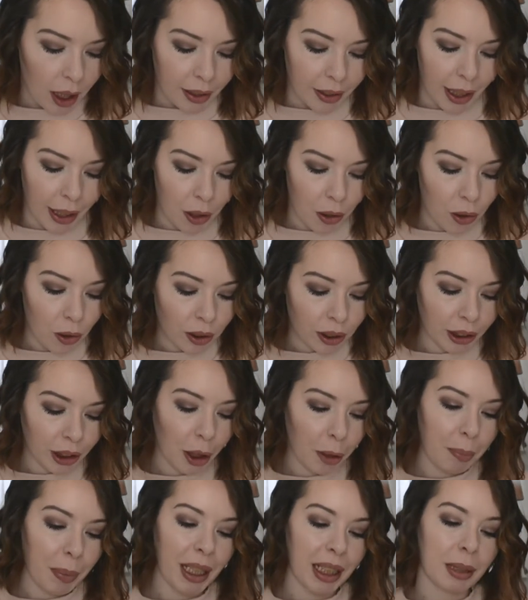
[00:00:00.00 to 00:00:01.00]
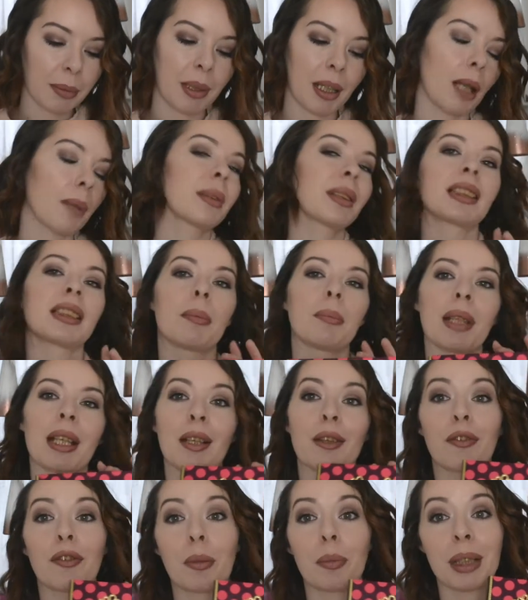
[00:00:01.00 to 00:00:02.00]
They also picked me up
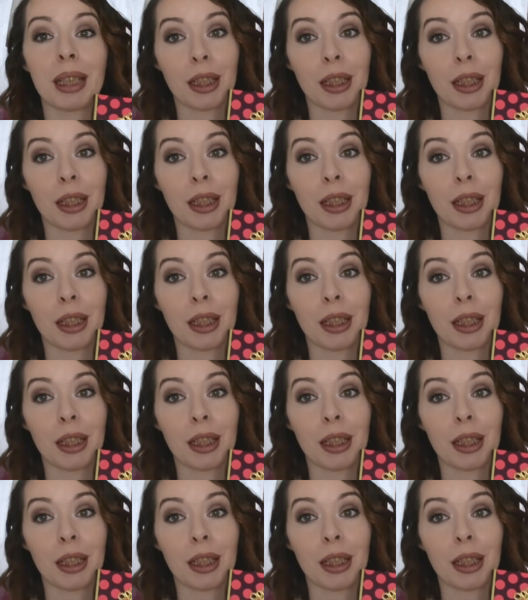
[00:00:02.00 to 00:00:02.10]
something from